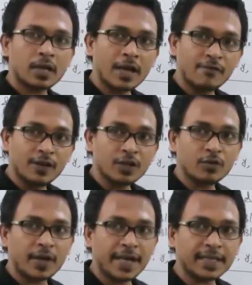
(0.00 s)
able
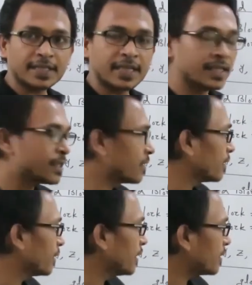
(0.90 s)
to access
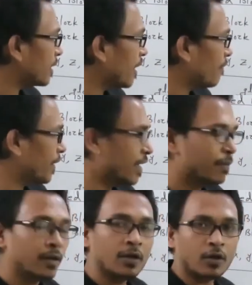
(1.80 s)
this A
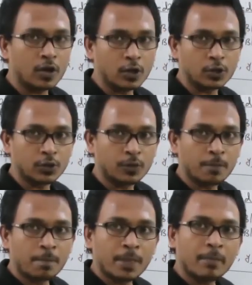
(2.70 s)
variable also,
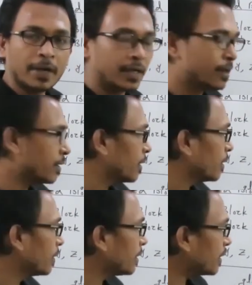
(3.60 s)
but
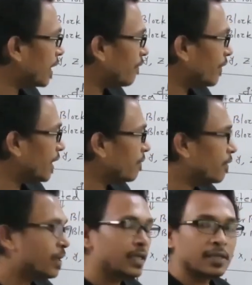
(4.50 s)
this A
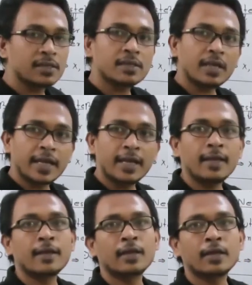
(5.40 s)
variable is
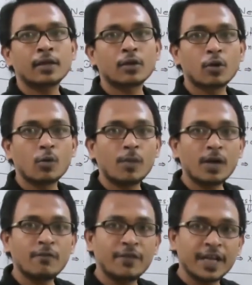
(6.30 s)
a
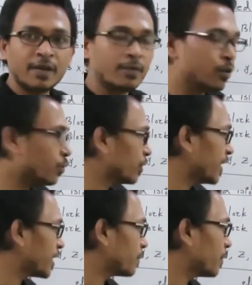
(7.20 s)
global variable with
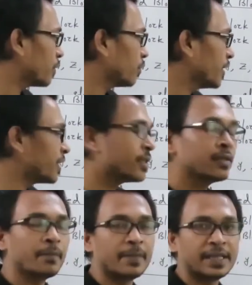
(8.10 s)
respect to this
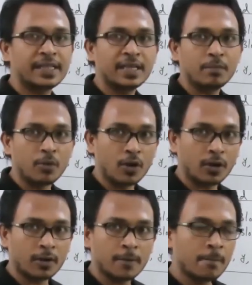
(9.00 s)
B3
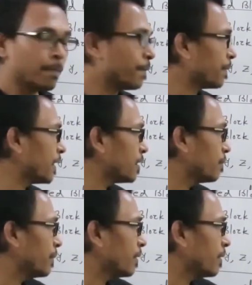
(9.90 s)
block. This